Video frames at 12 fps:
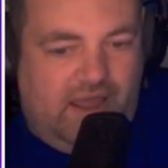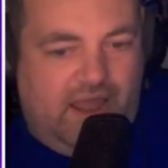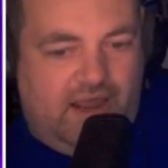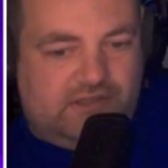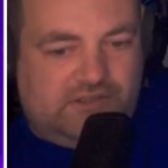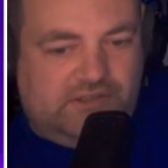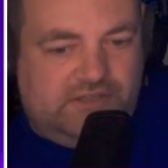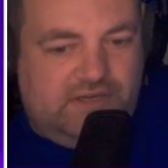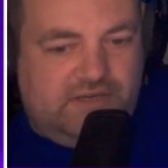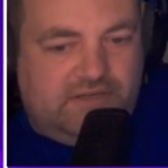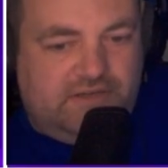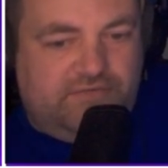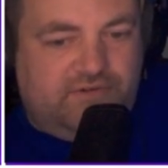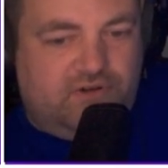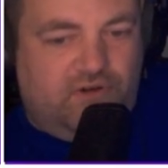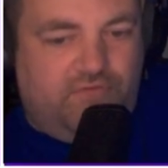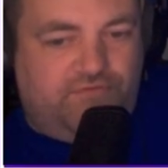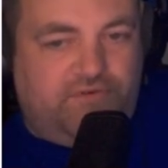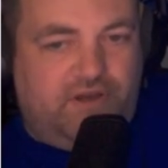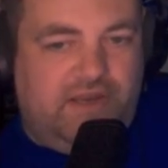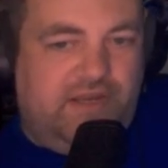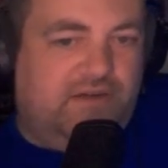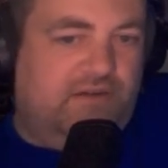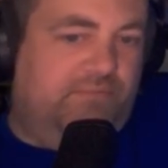Actually a difficult
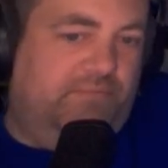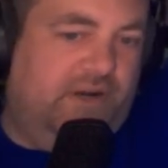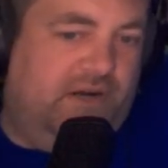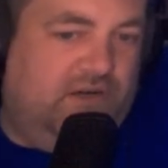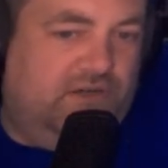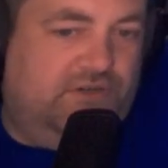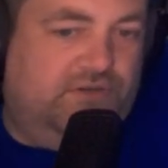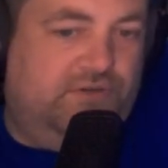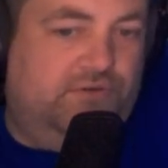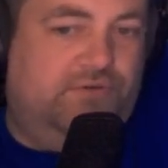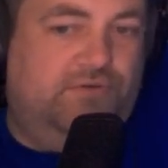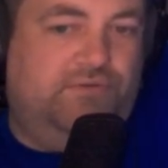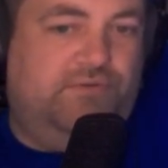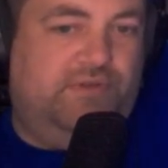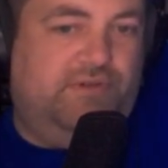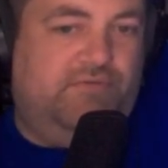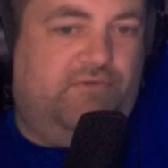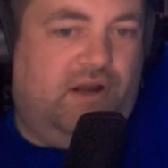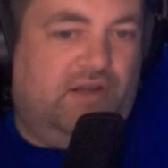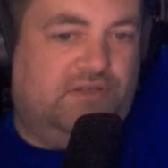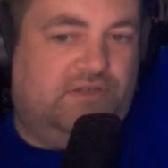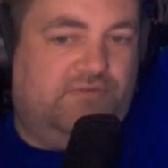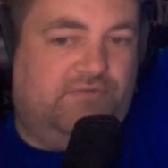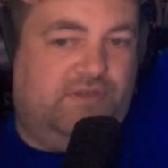fight compared to the
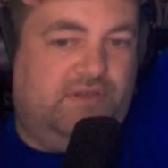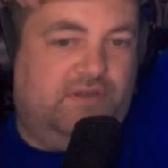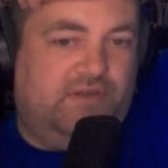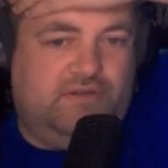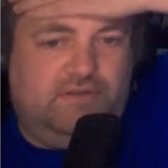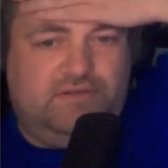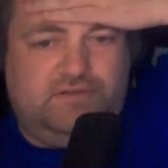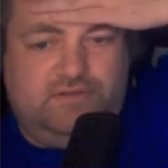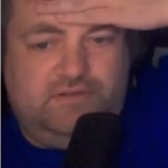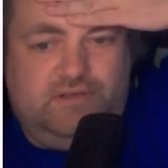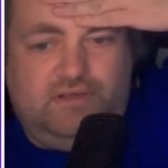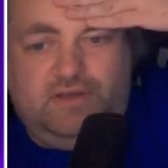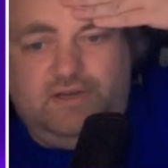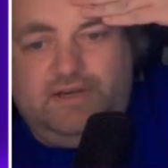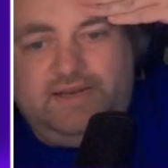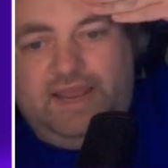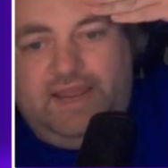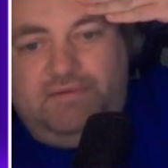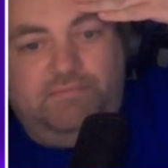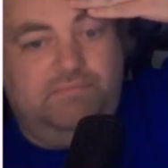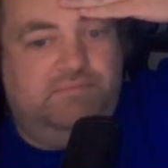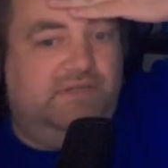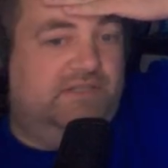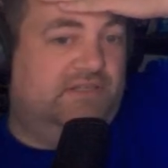rest of the
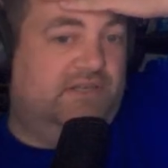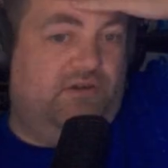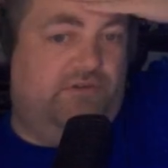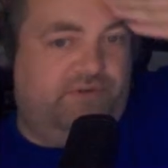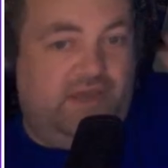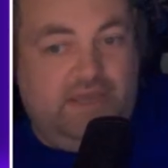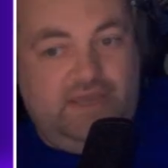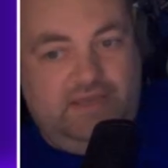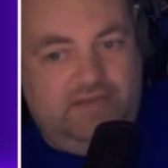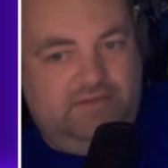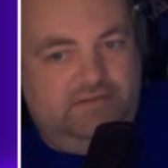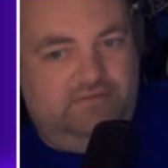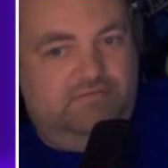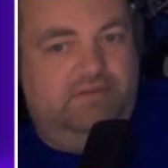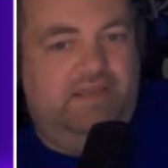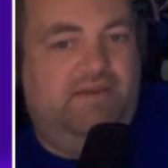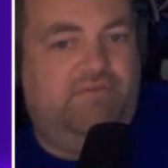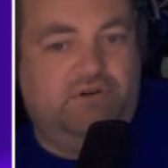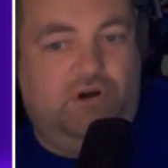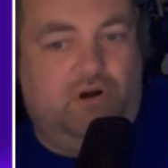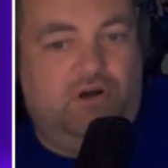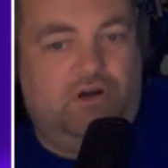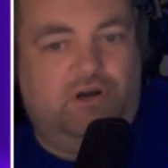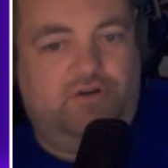game itself. Even
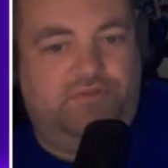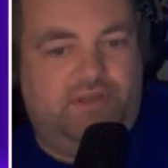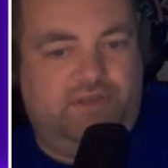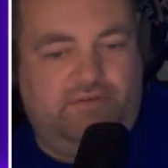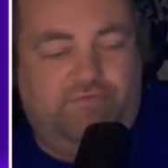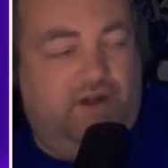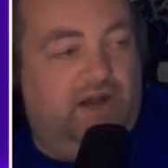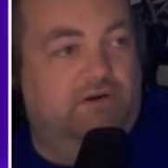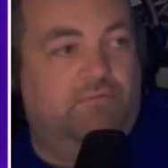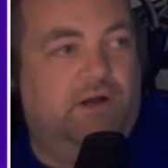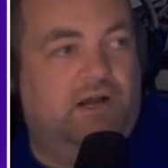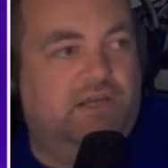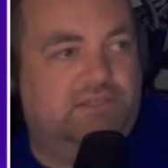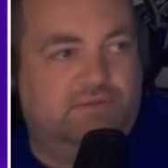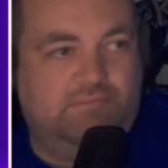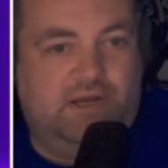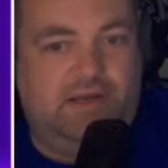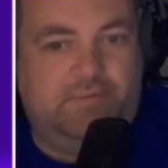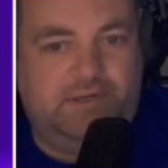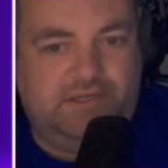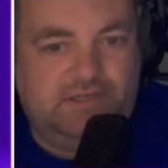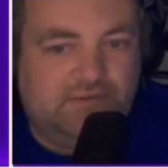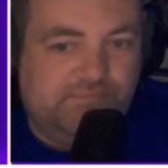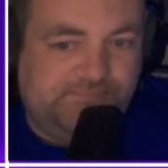harder than the final boss, in my
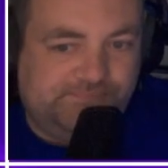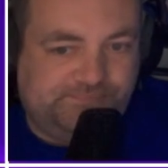opinion.